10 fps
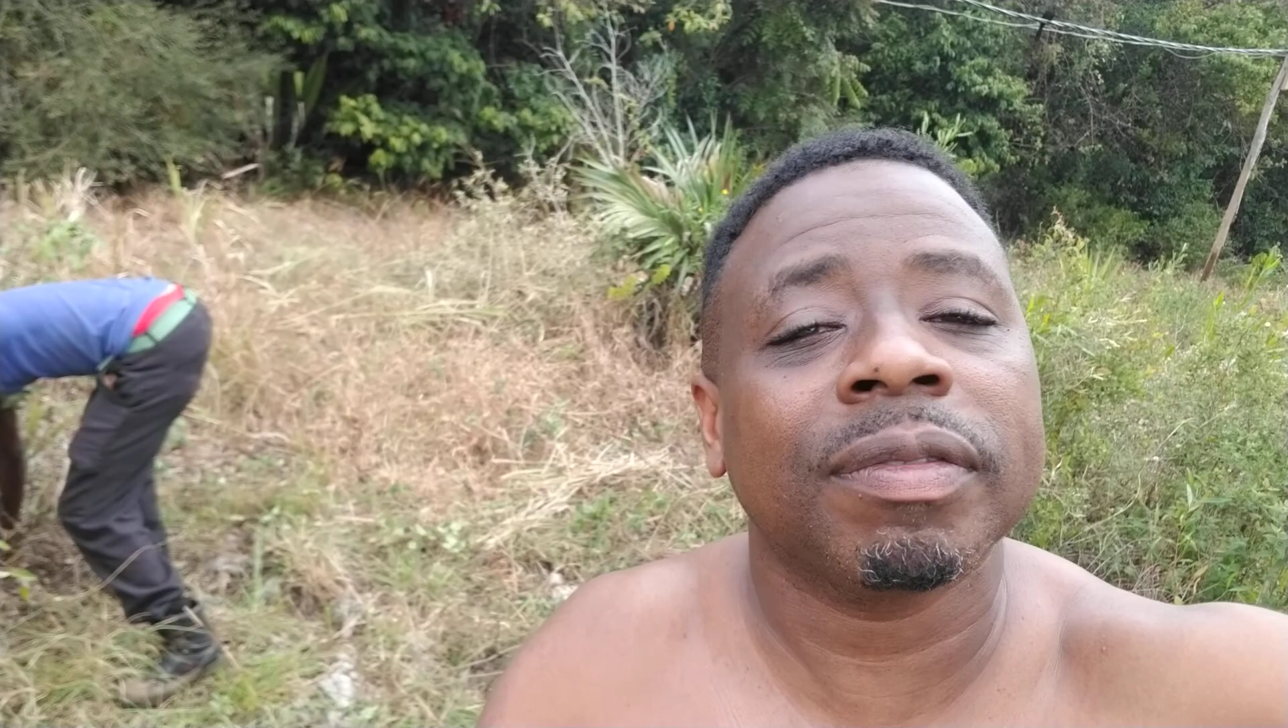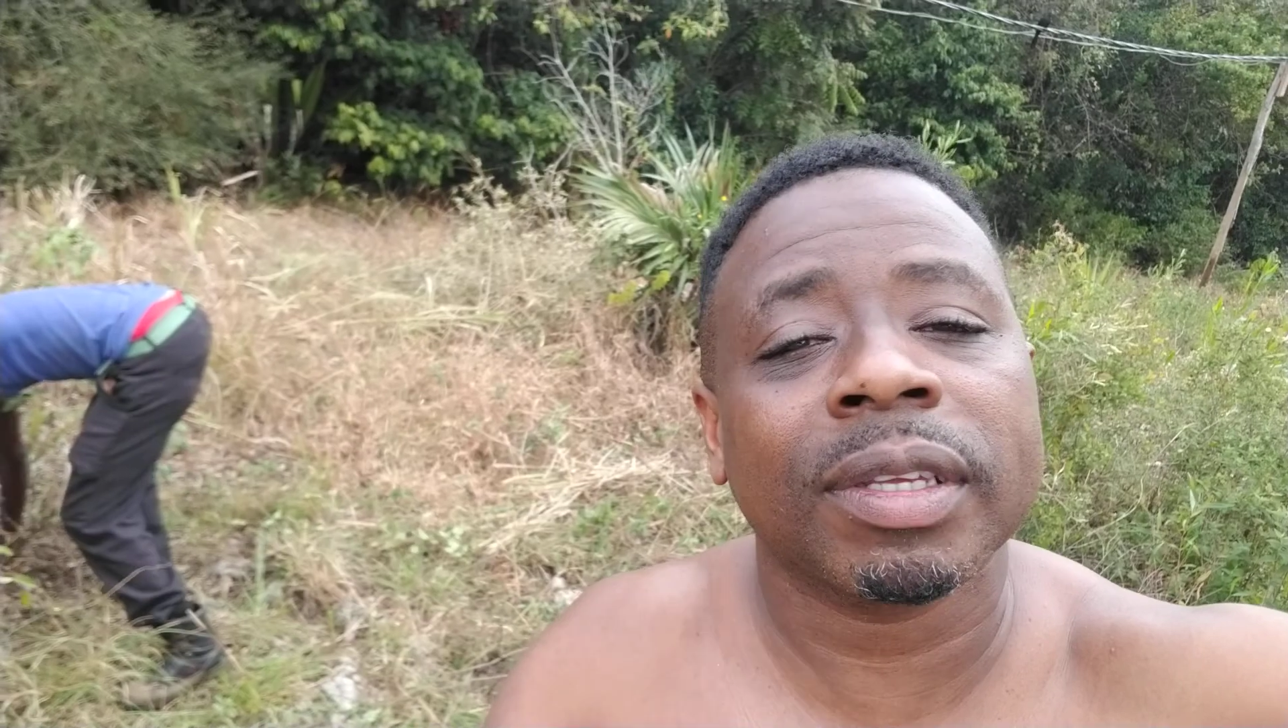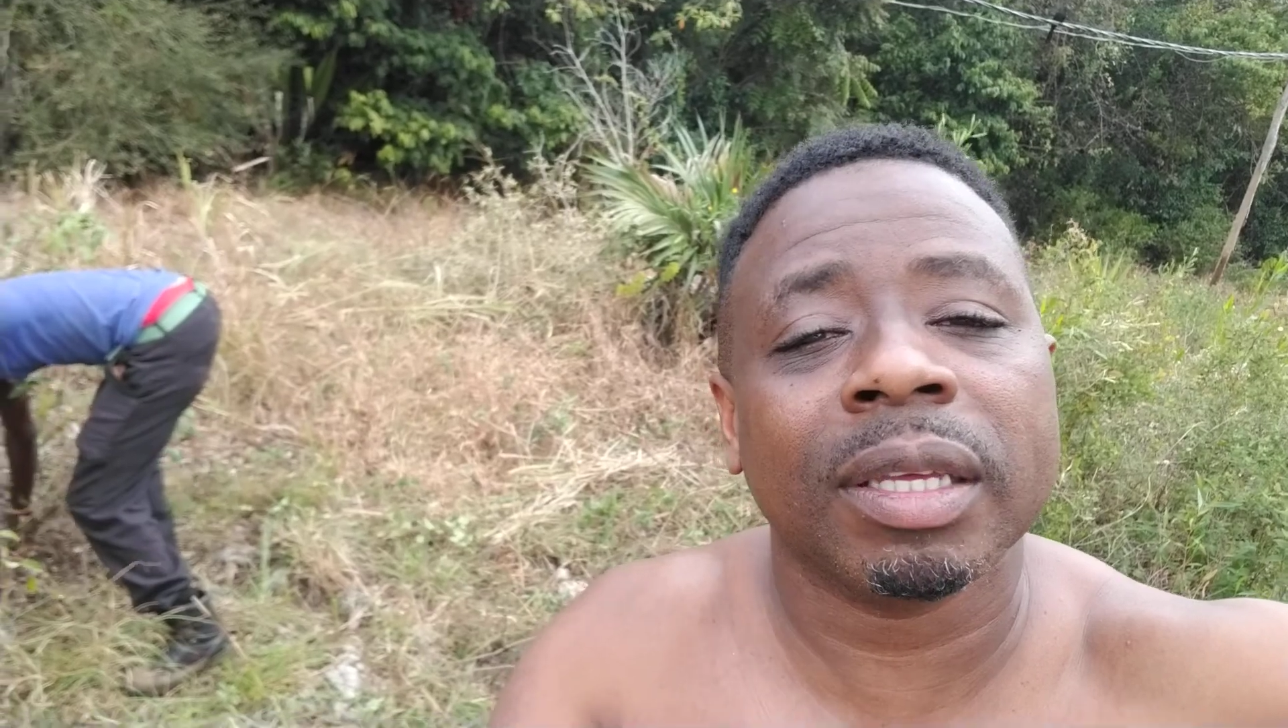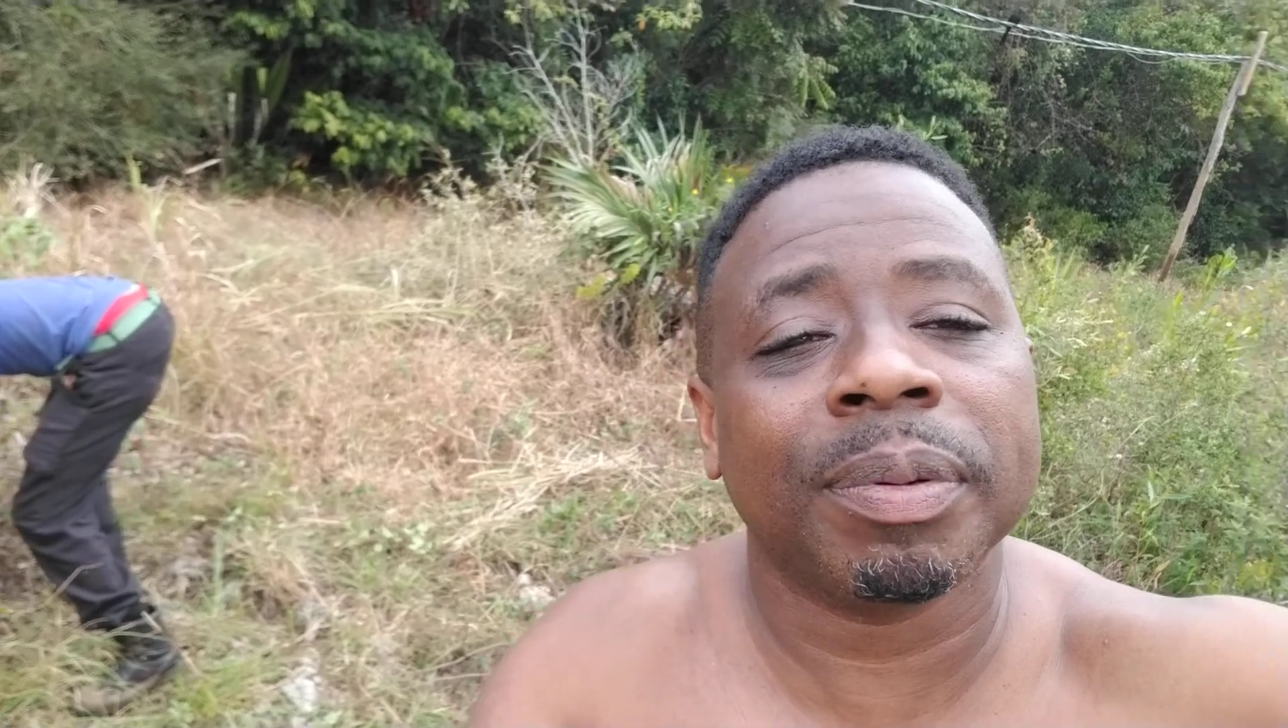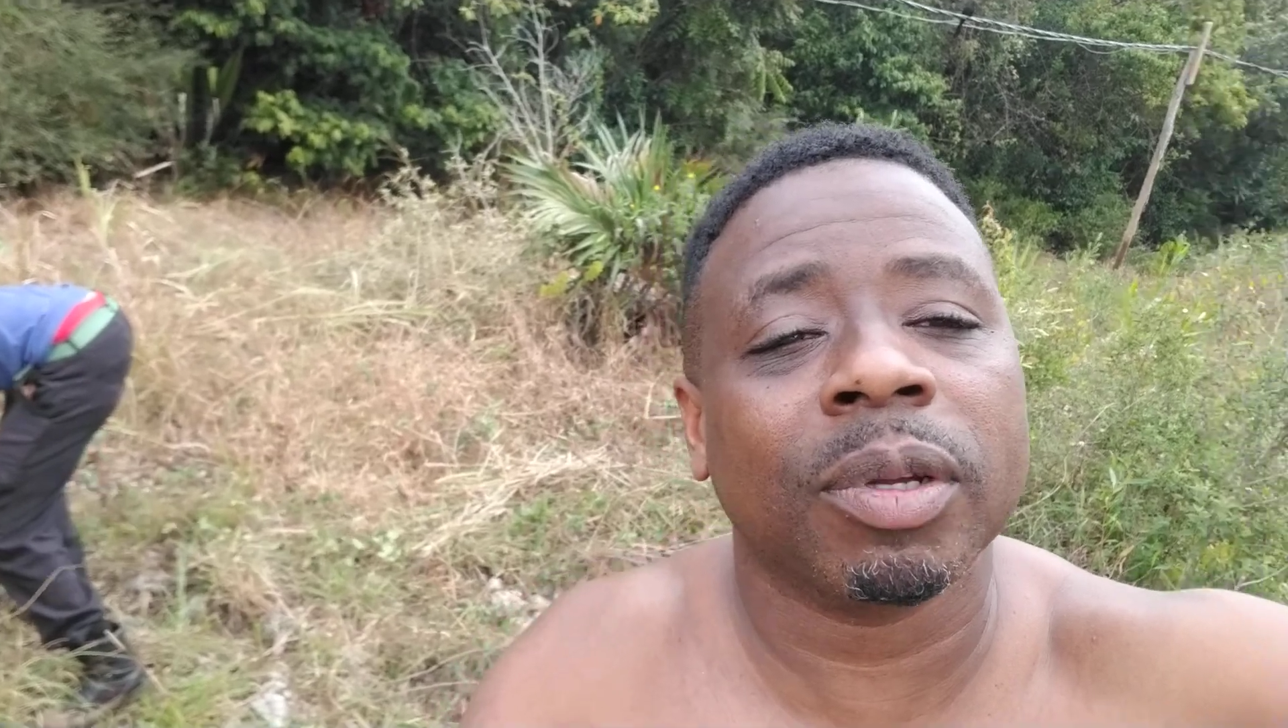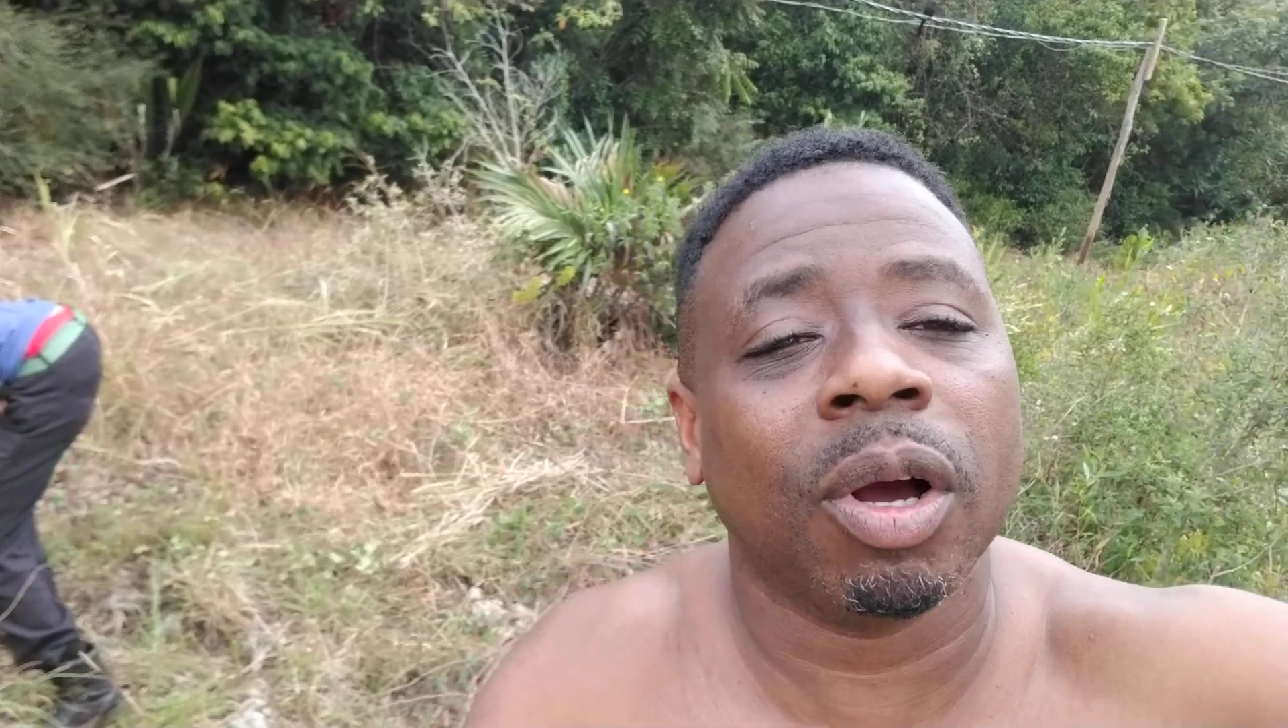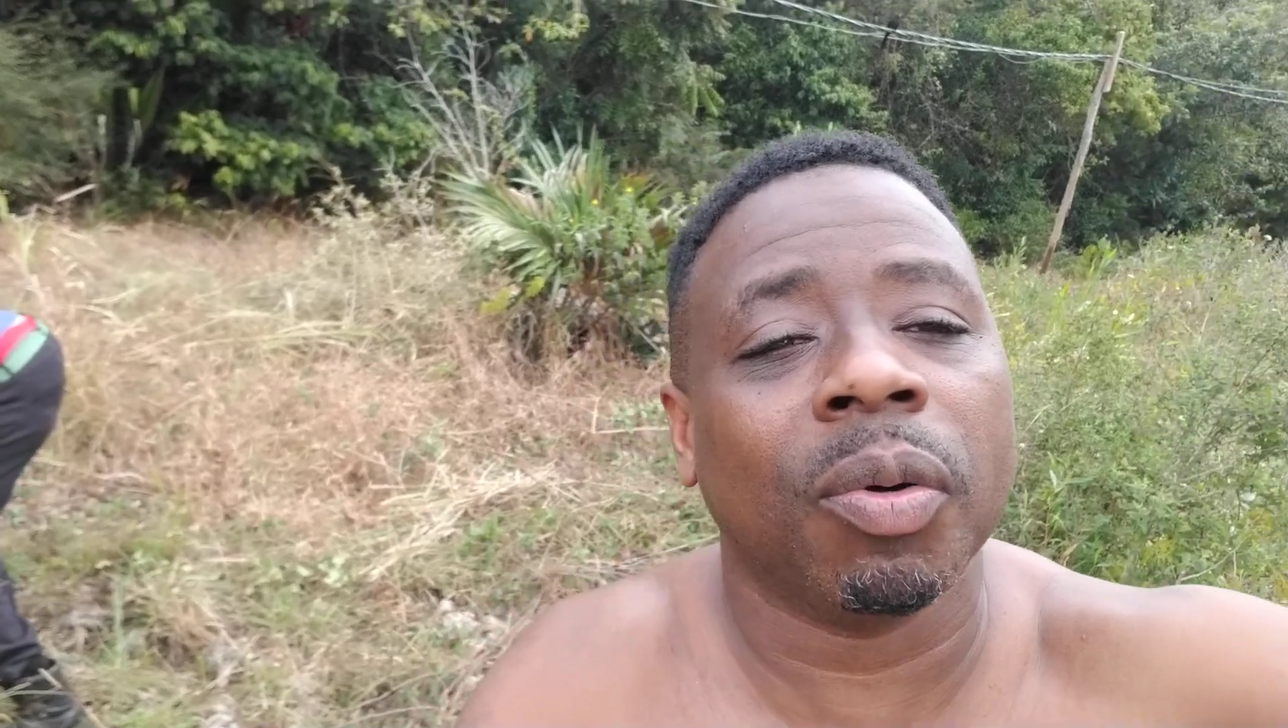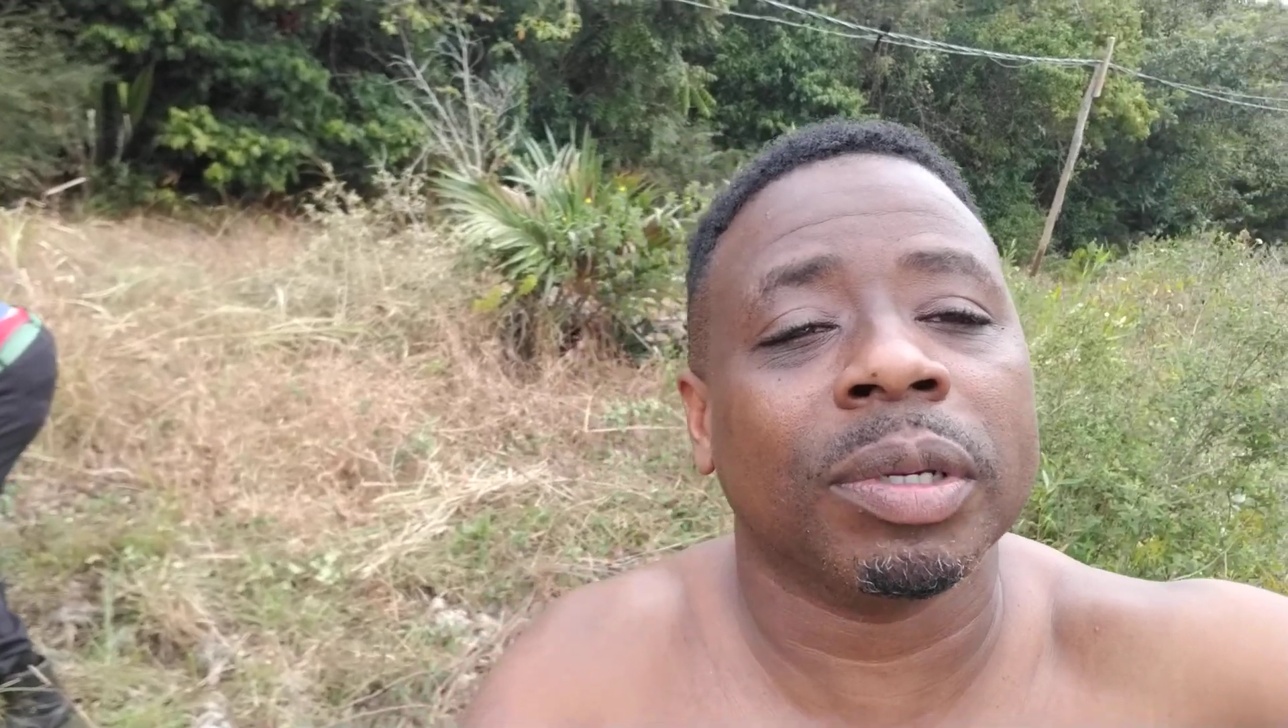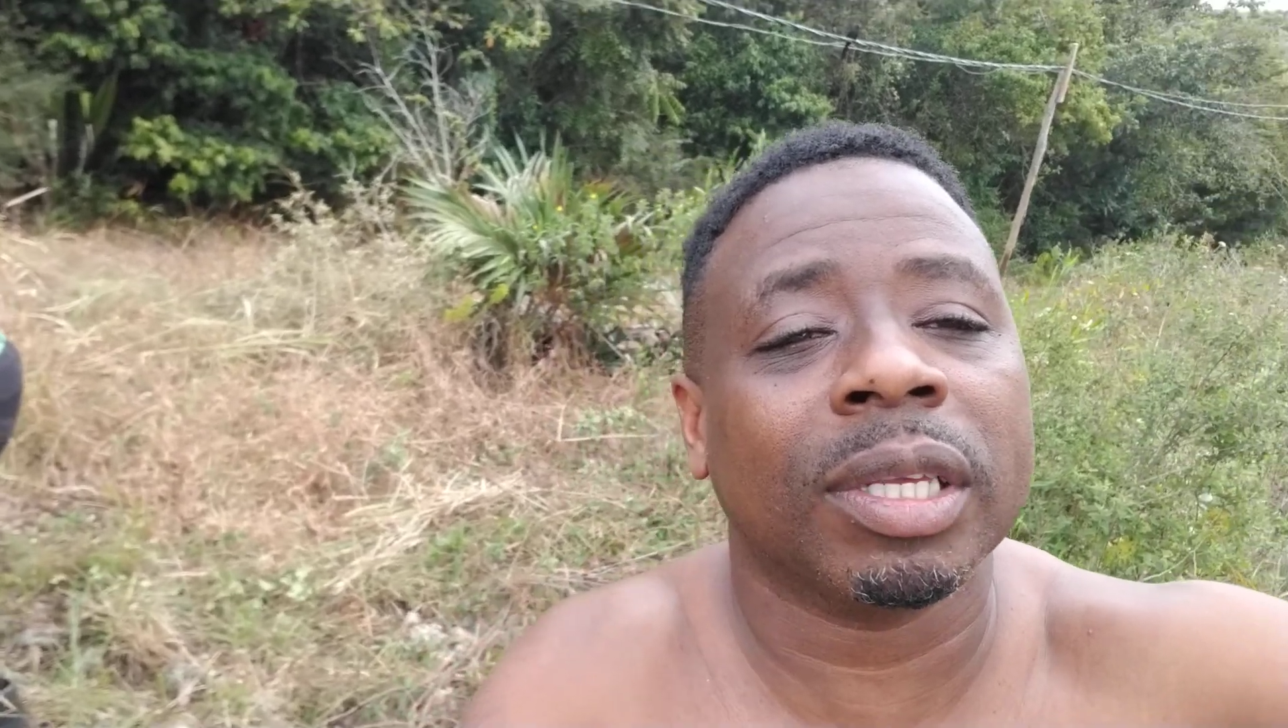Keep it going.